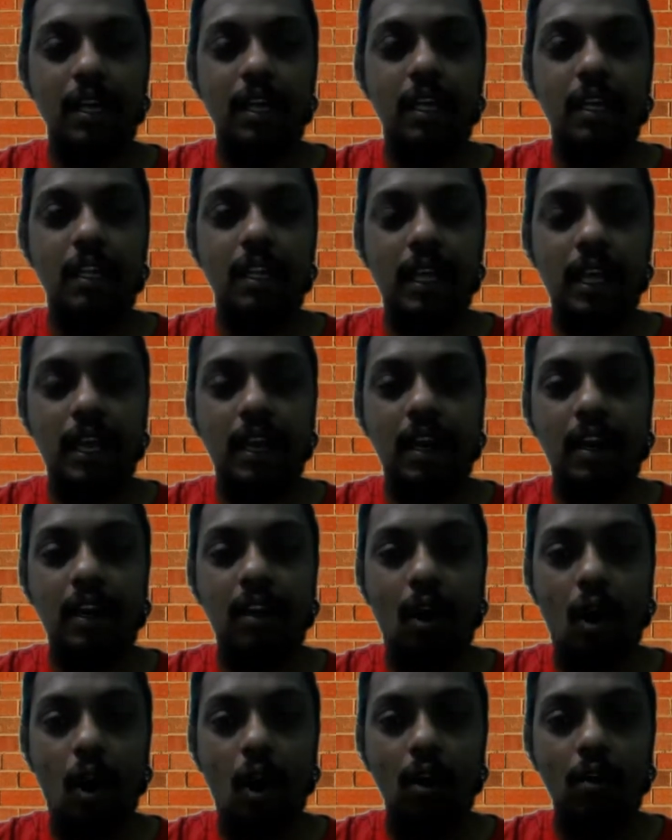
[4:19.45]
Then
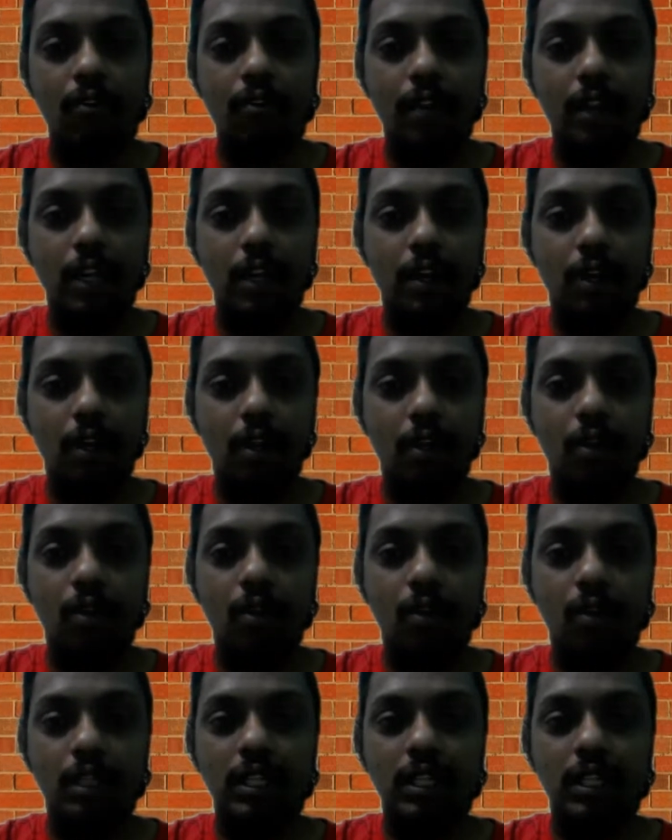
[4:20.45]
all we know,